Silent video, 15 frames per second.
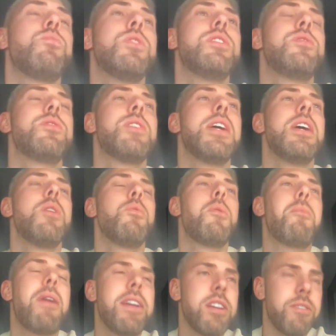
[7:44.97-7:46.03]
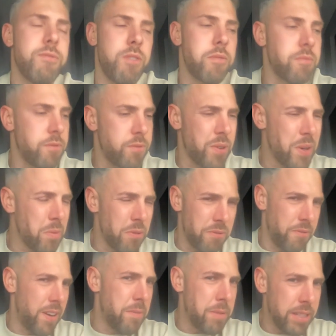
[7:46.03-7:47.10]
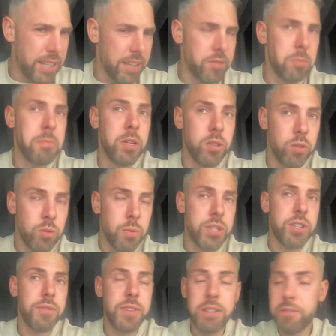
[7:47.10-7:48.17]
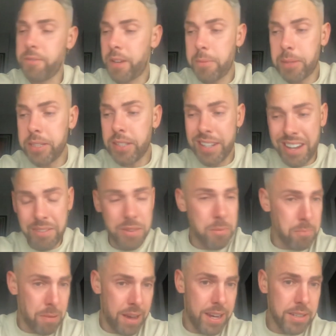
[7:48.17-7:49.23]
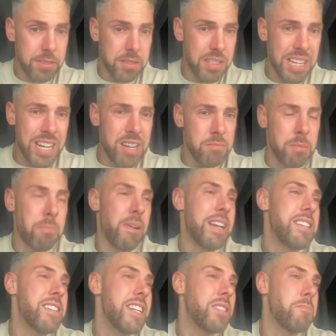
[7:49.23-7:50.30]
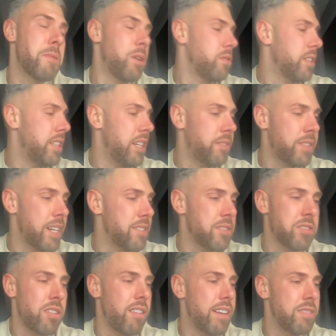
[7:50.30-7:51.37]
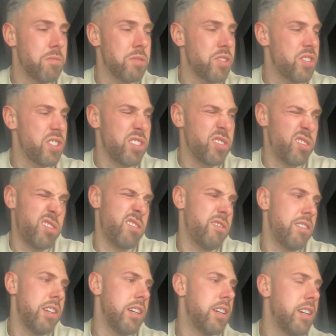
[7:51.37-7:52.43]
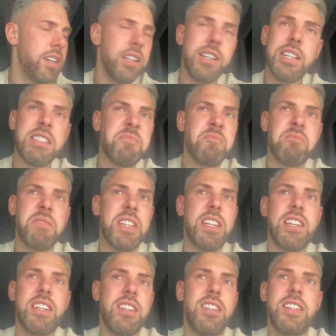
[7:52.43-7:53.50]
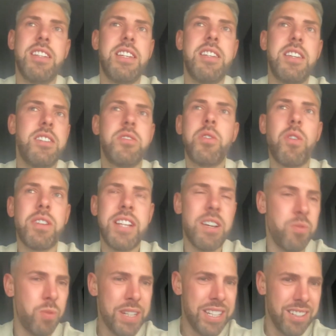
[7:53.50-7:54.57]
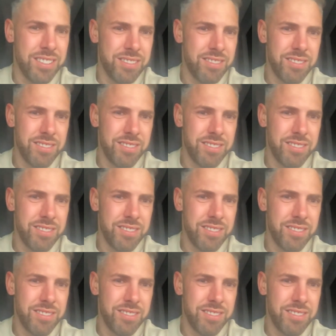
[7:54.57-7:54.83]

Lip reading: was we're playing a front three with Fleming down the middle, which I think Fleming did have impact, but playing Nisbet on the left hand side was just, he's not a left winger.